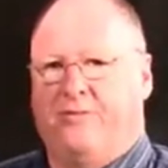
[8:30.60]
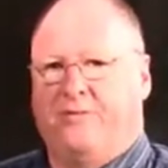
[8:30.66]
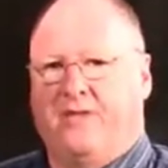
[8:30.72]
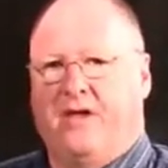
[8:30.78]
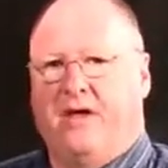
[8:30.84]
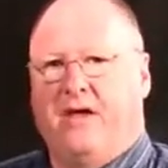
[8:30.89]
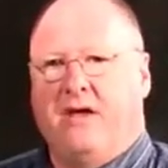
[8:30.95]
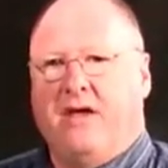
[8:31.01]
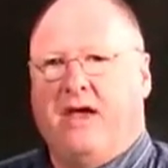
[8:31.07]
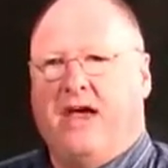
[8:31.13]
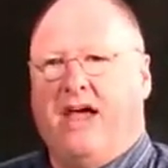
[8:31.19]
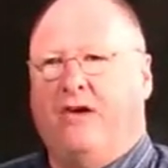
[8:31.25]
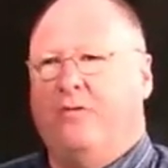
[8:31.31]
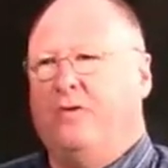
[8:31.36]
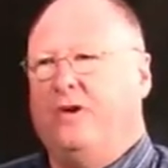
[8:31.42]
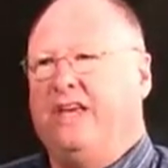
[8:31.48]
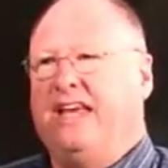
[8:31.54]
and we
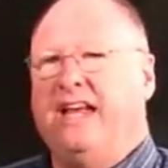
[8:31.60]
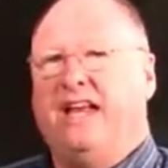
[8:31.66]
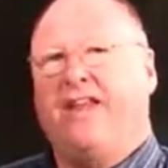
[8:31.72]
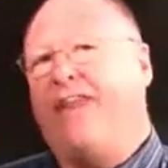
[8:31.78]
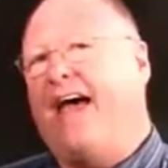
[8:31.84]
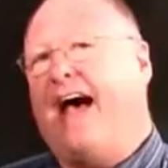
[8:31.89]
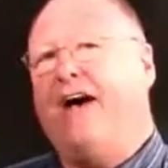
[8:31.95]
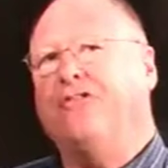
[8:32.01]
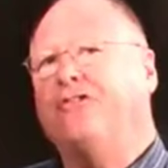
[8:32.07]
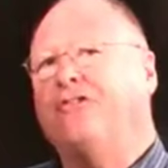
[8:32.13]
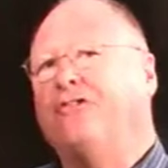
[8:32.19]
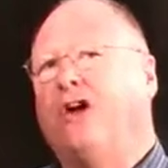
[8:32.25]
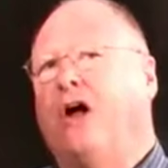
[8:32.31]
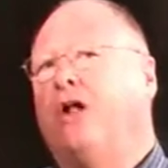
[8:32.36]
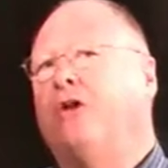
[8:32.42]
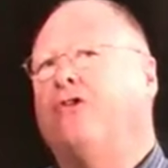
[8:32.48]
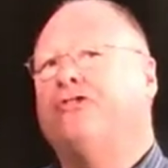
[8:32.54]
get $1,000 a
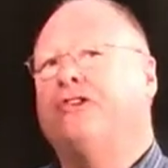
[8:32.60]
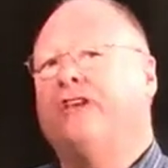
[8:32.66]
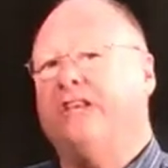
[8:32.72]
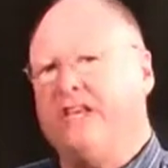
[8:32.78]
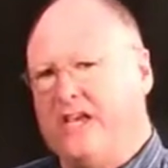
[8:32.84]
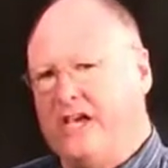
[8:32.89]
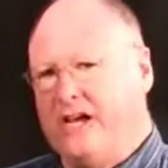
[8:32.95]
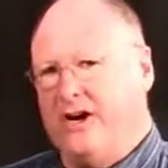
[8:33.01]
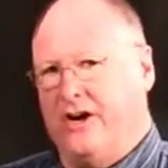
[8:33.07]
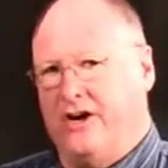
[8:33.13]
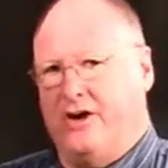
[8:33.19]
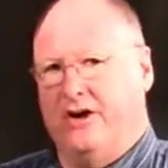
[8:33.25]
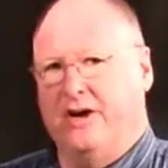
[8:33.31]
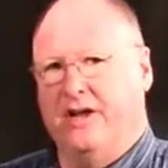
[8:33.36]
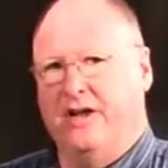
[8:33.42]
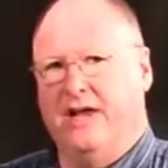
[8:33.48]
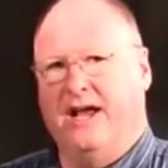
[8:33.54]
year,
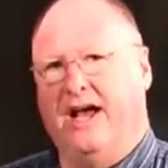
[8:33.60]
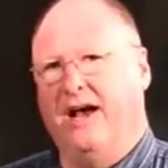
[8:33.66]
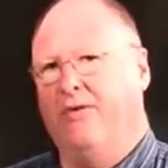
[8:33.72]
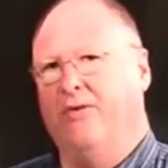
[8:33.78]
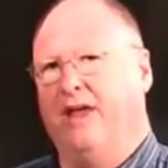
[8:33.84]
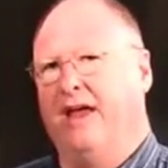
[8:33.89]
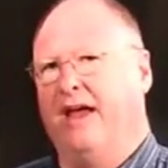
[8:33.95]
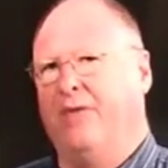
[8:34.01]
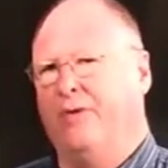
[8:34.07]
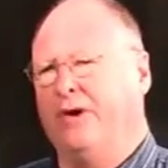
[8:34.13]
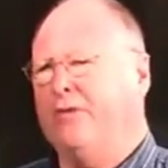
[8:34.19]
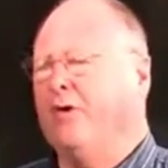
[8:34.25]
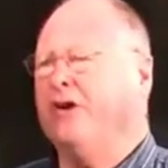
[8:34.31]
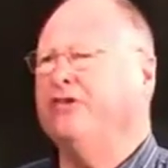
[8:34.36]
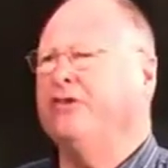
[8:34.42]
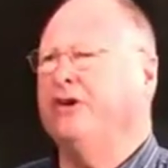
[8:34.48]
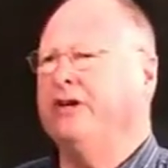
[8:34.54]
and we want to
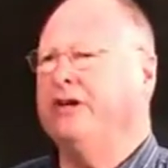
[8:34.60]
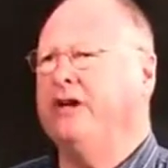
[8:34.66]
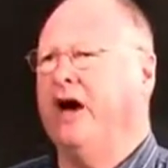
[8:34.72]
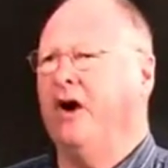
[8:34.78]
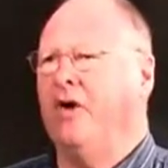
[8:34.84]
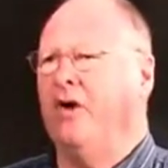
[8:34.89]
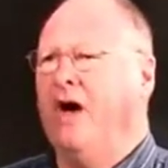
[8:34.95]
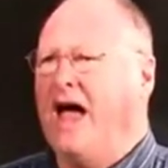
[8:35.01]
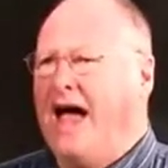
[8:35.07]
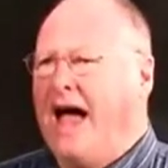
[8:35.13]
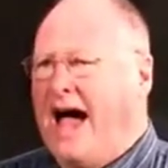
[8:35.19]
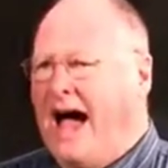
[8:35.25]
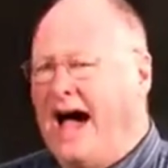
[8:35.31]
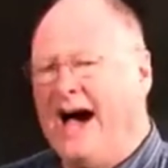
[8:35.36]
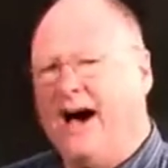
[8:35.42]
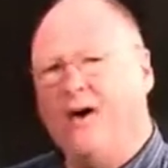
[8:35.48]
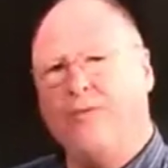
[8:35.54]
know how
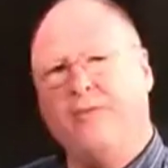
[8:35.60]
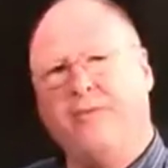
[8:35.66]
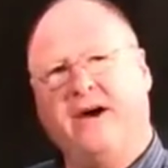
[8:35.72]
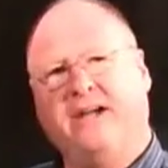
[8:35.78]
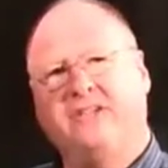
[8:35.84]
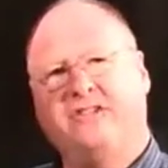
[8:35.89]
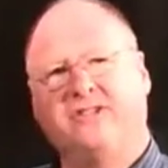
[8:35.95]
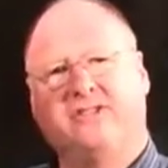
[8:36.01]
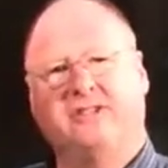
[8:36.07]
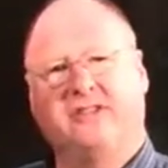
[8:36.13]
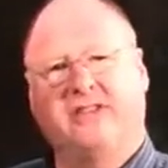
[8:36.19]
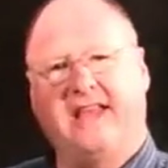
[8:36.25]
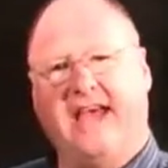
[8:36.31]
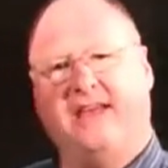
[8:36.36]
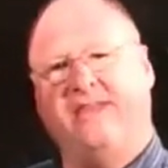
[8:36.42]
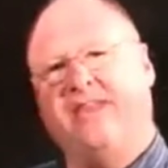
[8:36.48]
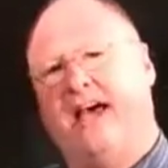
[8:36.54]
much that
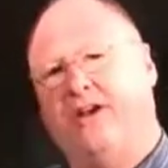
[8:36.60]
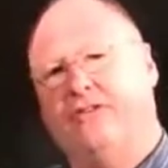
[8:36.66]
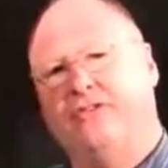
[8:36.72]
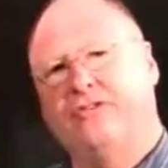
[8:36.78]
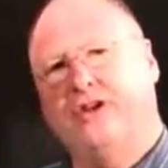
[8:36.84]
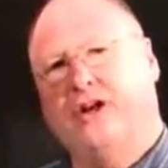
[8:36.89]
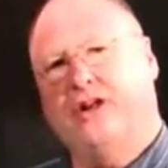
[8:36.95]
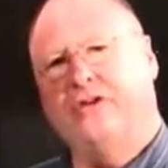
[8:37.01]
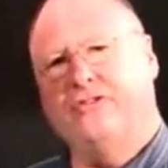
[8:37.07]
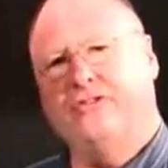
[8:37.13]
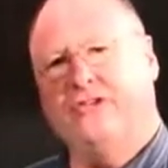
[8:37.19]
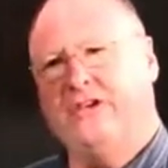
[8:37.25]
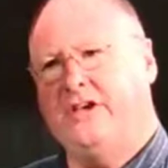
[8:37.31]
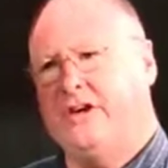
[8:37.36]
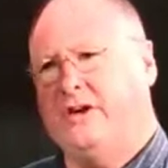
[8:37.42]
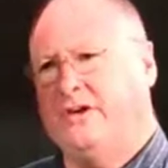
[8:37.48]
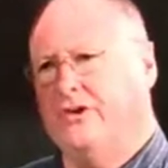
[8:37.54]
$1,000 a year
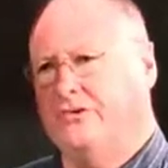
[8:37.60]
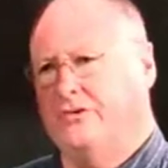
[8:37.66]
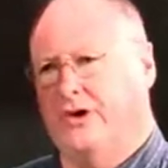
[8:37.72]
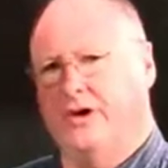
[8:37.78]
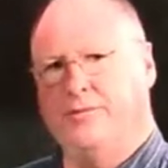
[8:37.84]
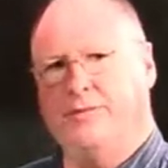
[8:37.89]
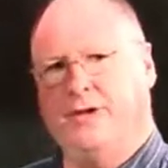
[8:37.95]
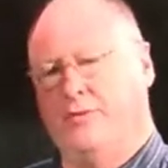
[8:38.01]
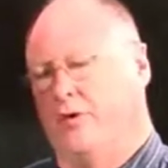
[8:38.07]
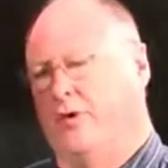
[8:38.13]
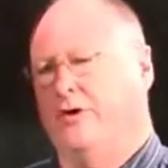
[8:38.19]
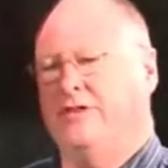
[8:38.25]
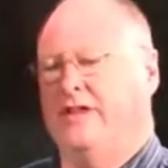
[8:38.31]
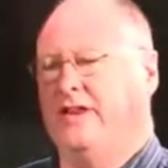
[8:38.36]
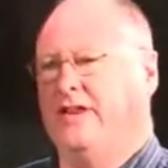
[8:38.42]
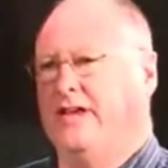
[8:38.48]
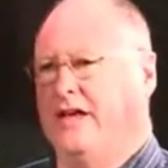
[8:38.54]
is going to be worth at the end
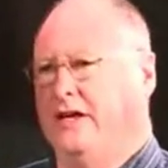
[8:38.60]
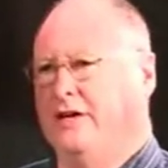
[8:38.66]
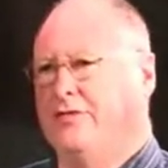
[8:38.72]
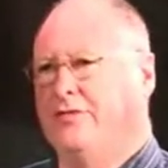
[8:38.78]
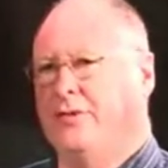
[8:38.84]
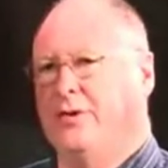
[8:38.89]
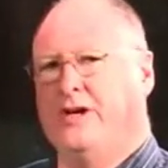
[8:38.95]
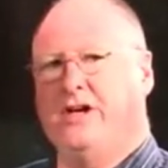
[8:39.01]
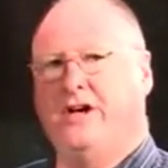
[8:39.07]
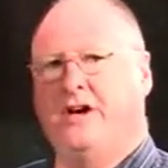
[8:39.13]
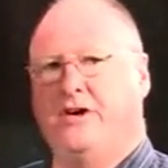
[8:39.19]
of 3 years.